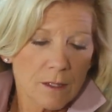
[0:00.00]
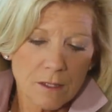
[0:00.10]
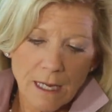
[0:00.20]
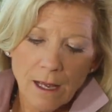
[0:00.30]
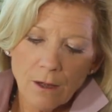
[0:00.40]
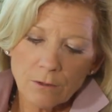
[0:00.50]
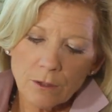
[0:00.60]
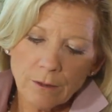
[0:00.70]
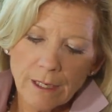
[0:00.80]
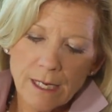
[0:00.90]
The sound
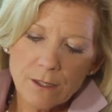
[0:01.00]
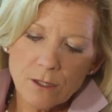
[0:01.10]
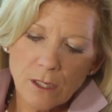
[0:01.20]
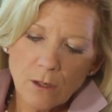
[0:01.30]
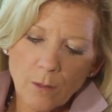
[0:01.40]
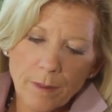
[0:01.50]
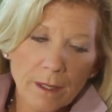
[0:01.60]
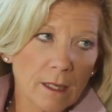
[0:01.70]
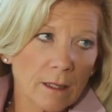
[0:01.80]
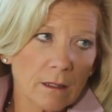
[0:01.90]
creates an
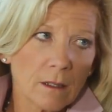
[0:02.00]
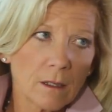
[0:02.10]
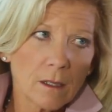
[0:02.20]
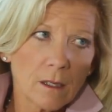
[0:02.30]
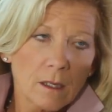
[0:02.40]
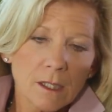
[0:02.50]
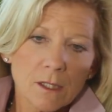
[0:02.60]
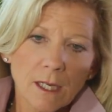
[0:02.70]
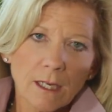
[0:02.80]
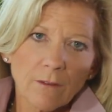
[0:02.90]
opening.
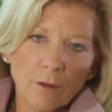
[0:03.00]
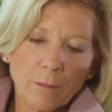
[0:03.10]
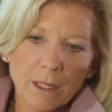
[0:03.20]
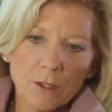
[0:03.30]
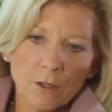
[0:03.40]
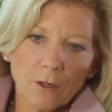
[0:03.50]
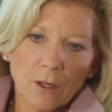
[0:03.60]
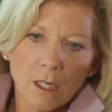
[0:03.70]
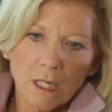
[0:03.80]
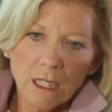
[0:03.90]
It's like if you picture
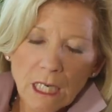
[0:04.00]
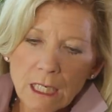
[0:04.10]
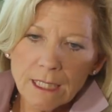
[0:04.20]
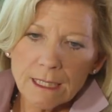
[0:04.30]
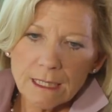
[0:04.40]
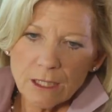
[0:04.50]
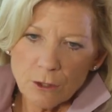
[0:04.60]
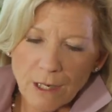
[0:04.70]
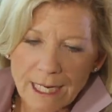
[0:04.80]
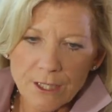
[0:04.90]
gunk and
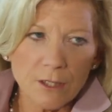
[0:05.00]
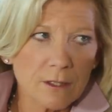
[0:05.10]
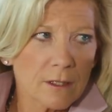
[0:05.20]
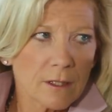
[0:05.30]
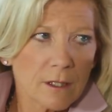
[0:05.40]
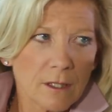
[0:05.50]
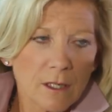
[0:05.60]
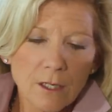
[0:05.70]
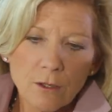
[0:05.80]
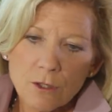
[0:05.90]
contraction,
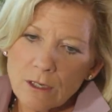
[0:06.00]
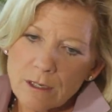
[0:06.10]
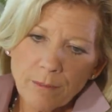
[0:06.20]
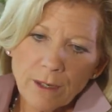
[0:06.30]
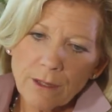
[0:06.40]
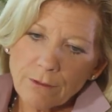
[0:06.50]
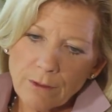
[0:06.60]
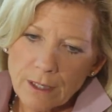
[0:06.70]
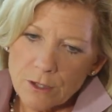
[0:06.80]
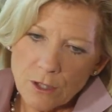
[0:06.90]
and you start to breathe
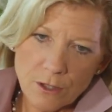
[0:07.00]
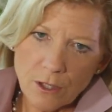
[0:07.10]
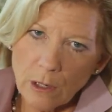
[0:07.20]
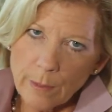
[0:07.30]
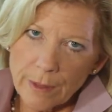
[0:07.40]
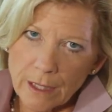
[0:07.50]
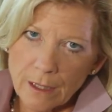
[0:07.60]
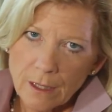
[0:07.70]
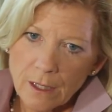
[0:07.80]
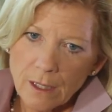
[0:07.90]
through it, it starts to open it,
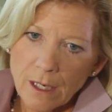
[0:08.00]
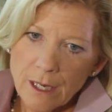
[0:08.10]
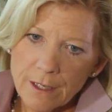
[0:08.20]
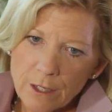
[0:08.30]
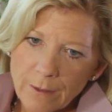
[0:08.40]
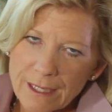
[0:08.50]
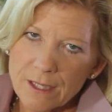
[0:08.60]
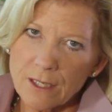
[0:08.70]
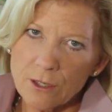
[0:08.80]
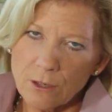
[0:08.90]
and then you
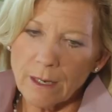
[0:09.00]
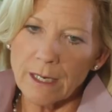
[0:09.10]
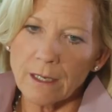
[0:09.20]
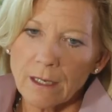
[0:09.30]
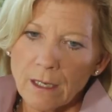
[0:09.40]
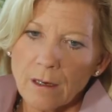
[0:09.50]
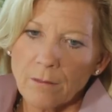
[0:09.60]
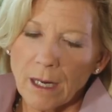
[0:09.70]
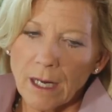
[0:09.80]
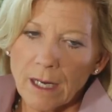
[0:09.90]
accentuate it
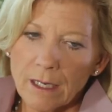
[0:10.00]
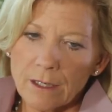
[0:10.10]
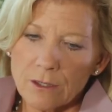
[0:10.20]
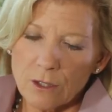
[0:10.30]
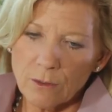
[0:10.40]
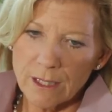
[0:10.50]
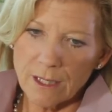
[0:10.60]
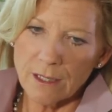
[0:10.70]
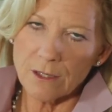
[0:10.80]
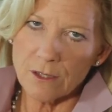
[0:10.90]
by
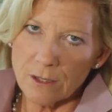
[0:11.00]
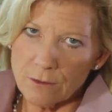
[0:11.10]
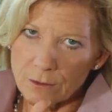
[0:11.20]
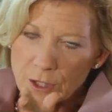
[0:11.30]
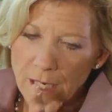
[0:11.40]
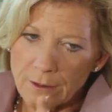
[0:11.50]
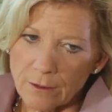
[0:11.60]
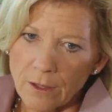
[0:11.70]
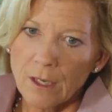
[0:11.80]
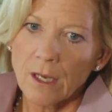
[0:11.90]
squeezing this central
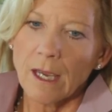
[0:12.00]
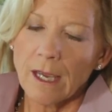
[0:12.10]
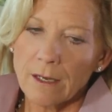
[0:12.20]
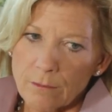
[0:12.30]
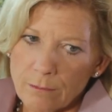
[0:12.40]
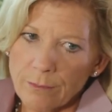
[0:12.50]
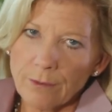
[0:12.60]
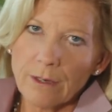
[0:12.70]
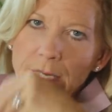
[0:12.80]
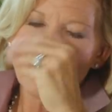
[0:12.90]
channel and
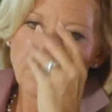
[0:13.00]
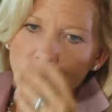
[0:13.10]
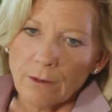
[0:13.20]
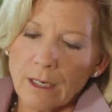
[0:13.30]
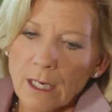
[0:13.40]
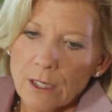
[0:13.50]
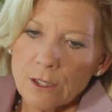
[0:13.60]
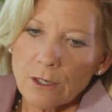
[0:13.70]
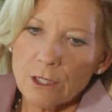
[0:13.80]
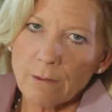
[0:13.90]
breathing through it. It
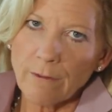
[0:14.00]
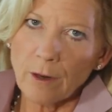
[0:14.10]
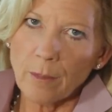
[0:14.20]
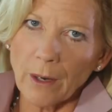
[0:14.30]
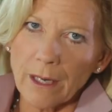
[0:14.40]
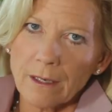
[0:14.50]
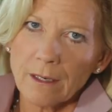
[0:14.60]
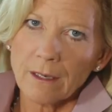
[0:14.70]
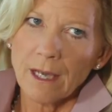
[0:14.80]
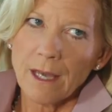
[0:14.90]
starts to reverberate.
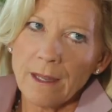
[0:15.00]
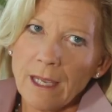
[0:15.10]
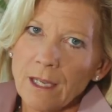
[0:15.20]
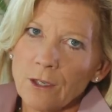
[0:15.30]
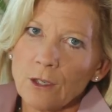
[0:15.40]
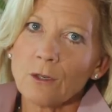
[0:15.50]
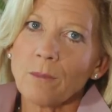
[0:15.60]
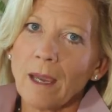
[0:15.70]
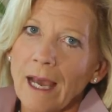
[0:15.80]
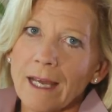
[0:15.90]
And then you
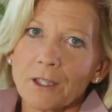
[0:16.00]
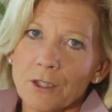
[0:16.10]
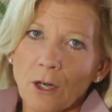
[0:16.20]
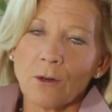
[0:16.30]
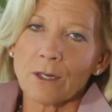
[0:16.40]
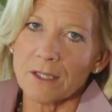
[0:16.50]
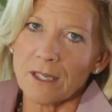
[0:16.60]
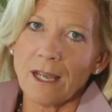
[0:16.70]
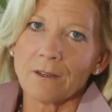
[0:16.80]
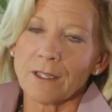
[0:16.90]
add a tone, a
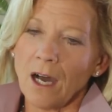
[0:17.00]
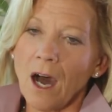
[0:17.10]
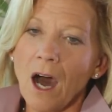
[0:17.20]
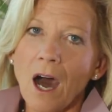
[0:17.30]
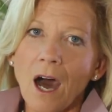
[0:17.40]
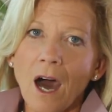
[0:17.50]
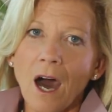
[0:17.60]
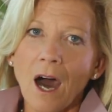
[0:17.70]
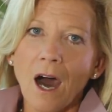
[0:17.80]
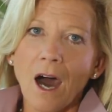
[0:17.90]
sound, an
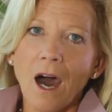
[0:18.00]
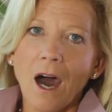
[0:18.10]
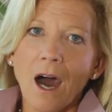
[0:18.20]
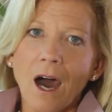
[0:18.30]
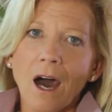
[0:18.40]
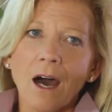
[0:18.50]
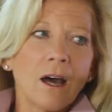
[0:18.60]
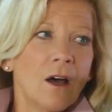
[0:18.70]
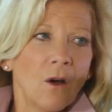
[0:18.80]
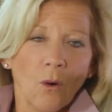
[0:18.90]
ah,
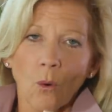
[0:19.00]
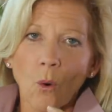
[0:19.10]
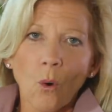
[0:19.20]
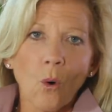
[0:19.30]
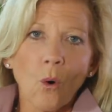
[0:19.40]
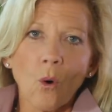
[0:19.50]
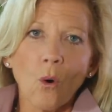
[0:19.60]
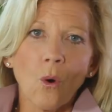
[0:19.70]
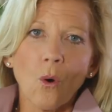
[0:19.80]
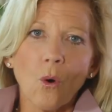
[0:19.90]

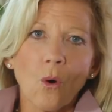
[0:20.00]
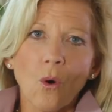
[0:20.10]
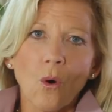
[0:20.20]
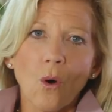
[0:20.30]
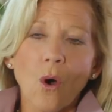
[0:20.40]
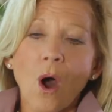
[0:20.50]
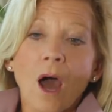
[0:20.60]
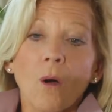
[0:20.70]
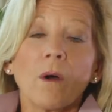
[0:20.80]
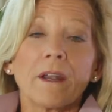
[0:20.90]
oh,
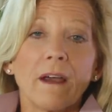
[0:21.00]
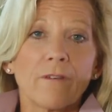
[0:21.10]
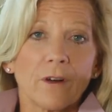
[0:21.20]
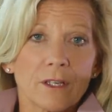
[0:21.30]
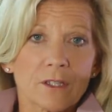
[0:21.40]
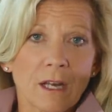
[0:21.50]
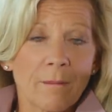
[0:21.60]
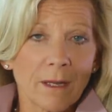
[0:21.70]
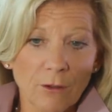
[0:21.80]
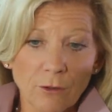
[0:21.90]
whatever is
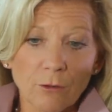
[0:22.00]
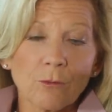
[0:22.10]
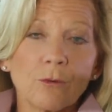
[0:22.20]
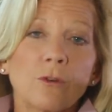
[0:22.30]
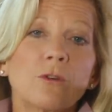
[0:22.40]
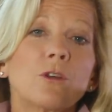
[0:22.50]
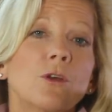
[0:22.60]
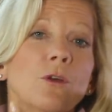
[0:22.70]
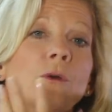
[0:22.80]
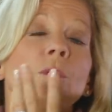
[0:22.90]
coming through
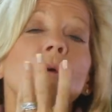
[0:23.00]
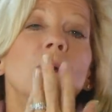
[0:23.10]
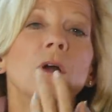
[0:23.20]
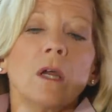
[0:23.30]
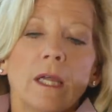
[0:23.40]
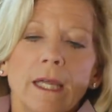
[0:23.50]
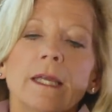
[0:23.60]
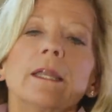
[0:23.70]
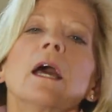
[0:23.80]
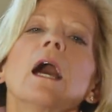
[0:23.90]
you,
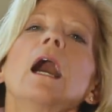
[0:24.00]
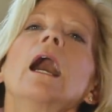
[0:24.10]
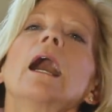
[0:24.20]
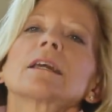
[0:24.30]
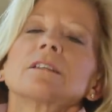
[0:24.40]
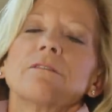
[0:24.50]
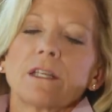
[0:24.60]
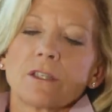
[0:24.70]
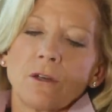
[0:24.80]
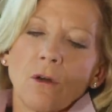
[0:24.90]
it
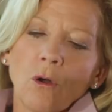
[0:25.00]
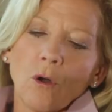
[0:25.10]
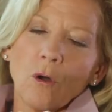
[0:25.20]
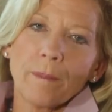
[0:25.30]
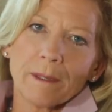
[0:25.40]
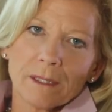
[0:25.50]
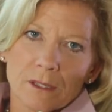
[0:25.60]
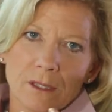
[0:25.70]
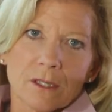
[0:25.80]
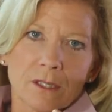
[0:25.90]
activates and
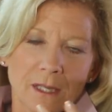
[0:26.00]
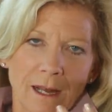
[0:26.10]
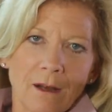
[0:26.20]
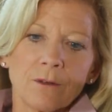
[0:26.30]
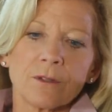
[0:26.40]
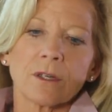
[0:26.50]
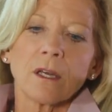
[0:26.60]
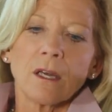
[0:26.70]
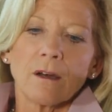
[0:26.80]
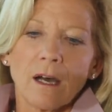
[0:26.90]
opens the sound,
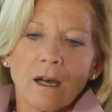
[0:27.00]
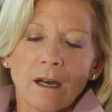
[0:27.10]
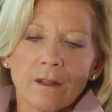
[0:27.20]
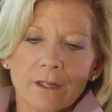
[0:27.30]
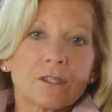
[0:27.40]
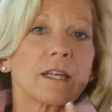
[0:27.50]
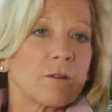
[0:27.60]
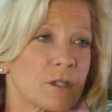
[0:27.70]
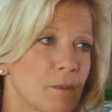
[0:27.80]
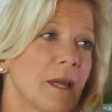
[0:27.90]
the
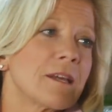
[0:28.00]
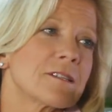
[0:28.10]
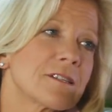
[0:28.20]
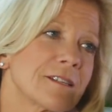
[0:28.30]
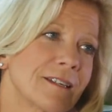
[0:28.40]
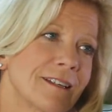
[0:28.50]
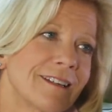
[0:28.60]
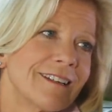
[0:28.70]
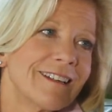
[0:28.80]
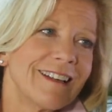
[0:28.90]
sacred space.
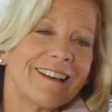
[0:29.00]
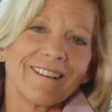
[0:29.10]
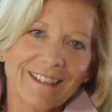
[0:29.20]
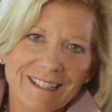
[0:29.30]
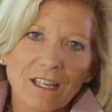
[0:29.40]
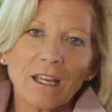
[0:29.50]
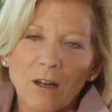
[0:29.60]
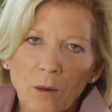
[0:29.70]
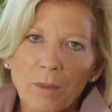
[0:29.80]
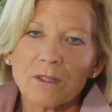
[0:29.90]
Yeah, it
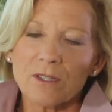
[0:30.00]
opens